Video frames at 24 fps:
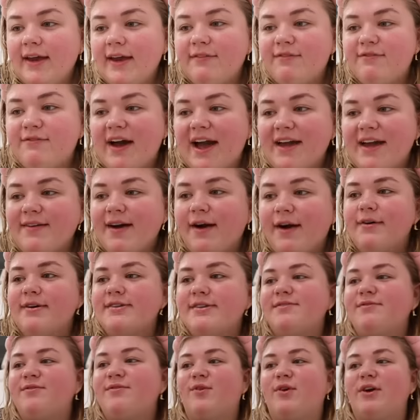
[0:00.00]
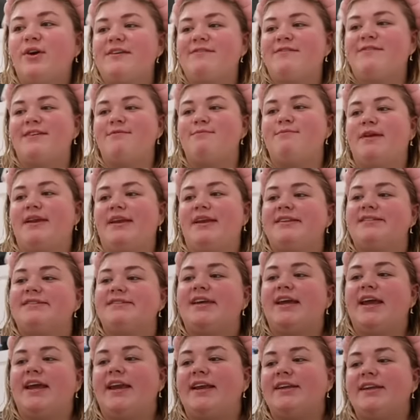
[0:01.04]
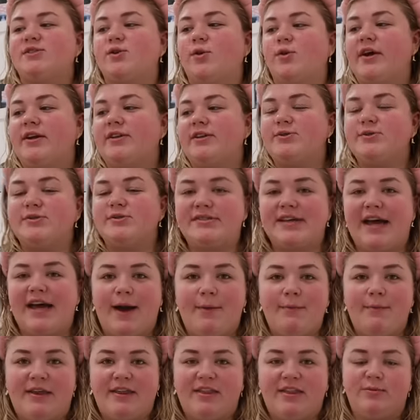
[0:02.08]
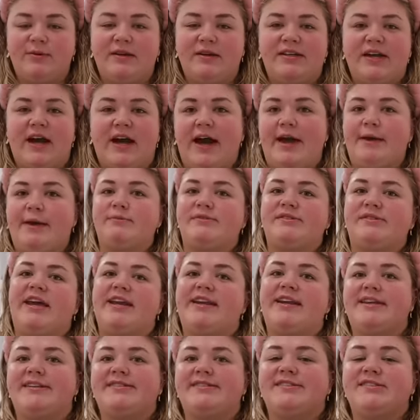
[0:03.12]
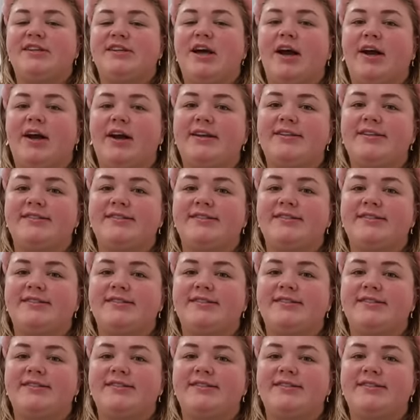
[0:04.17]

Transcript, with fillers: In five hours and 45 minutes, it is going to zap me three times and it's not gonna